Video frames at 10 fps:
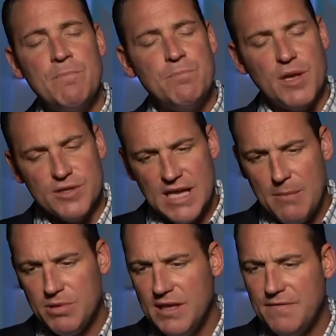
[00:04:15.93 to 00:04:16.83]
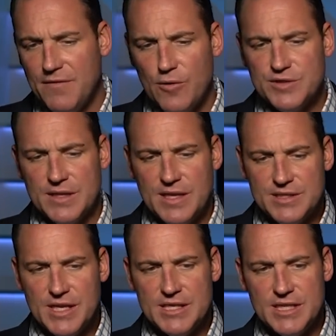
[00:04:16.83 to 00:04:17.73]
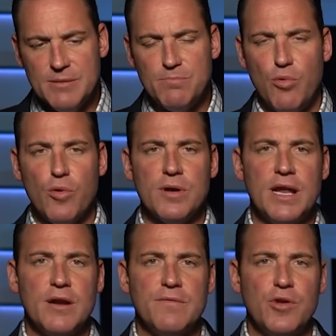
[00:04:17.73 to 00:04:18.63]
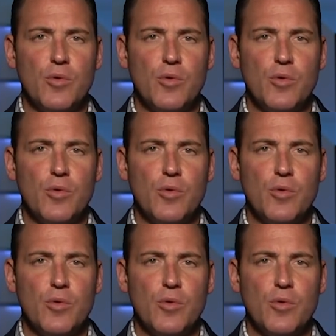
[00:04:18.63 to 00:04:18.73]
because I believe, folks, that this is an important interview.